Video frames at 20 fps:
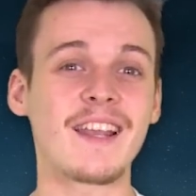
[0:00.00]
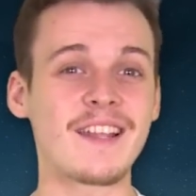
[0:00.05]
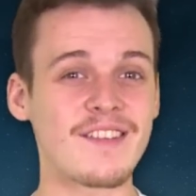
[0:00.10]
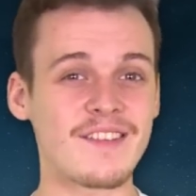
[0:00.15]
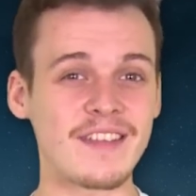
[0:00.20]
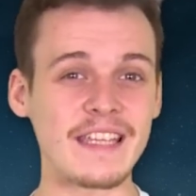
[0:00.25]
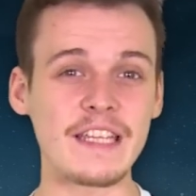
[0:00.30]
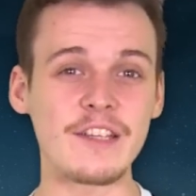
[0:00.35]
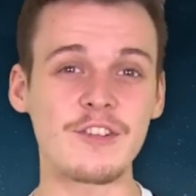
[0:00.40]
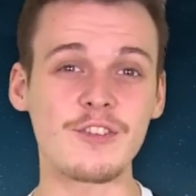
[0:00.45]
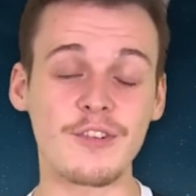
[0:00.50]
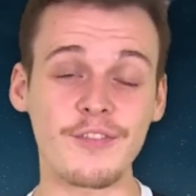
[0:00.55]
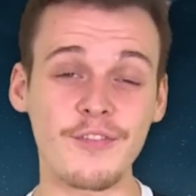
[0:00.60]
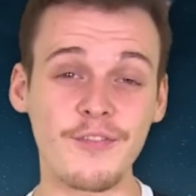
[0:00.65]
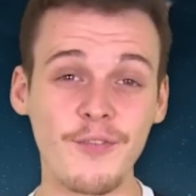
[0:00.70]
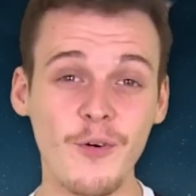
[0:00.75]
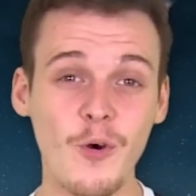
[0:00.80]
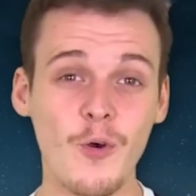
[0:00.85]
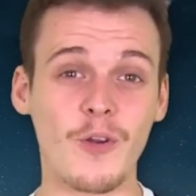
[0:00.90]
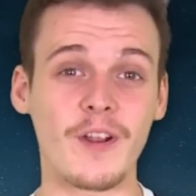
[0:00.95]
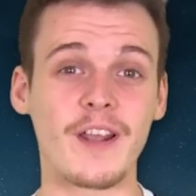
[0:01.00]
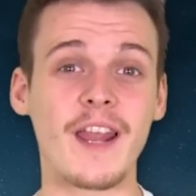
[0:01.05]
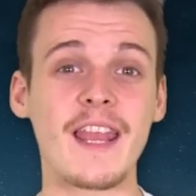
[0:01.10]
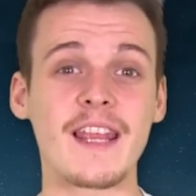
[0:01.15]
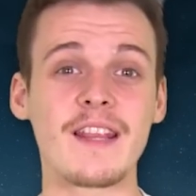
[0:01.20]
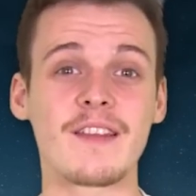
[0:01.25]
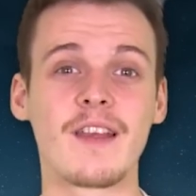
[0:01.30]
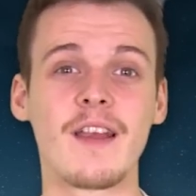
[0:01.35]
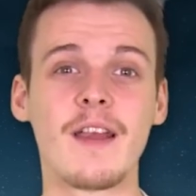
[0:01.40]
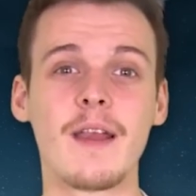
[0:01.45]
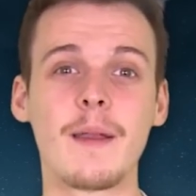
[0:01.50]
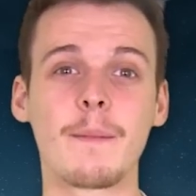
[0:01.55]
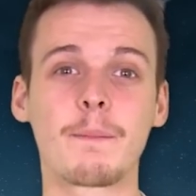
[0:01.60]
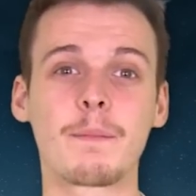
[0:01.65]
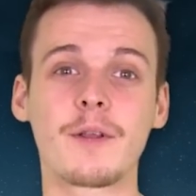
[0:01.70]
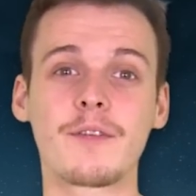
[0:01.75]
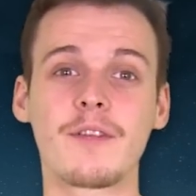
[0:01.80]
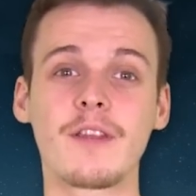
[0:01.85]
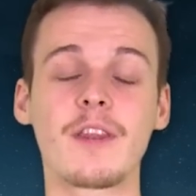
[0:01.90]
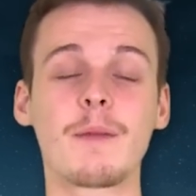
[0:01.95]
conceded just 4 in 8,
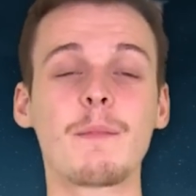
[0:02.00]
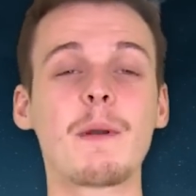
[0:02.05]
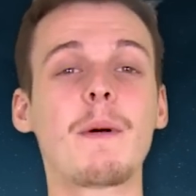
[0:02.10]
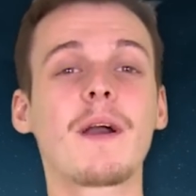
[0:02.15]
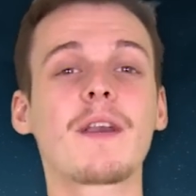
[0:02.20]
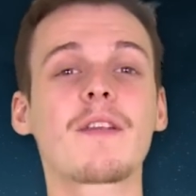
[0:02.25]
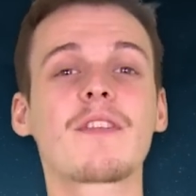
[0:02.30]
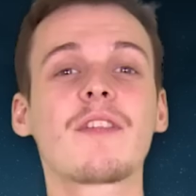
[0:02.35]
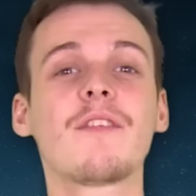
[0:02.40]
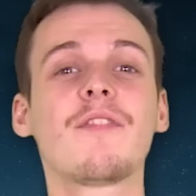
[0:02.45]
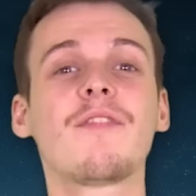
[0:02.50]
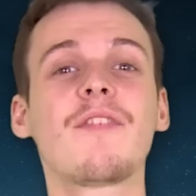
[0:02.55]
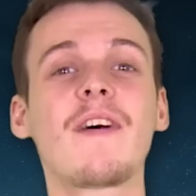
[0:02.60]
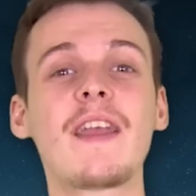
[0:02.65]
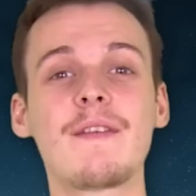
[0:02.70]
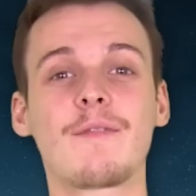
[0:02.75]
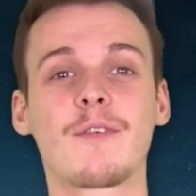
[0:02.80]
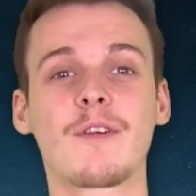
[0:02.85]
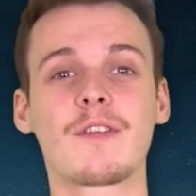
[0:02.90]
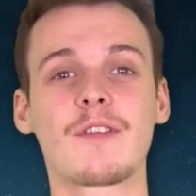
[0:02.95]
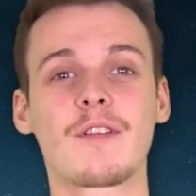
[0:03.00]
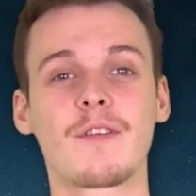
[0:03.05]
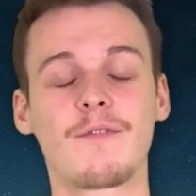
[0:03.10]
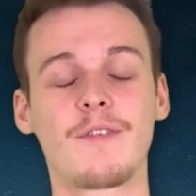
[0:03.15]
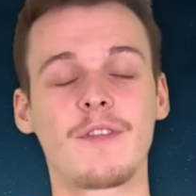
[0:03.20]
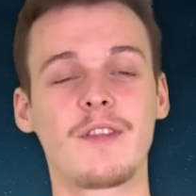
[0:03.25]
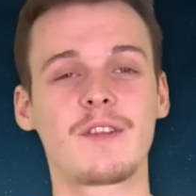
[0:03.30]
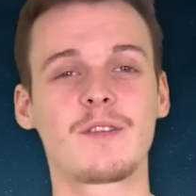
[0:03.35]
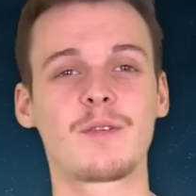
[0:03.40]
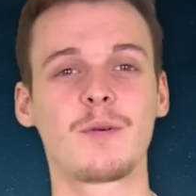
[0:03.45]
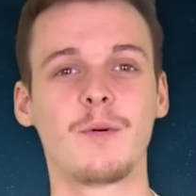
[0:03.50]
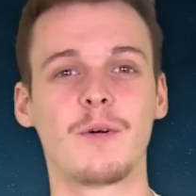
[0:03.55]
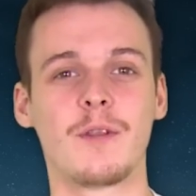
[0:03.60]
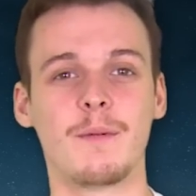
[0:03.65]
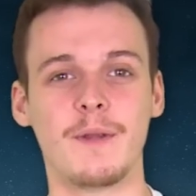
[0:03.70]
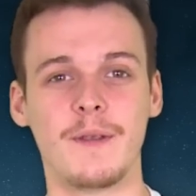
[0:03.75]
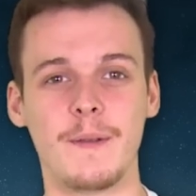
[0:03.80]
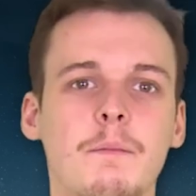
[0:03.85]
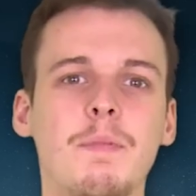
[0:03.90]
putting them amongst the favourites for the tournament.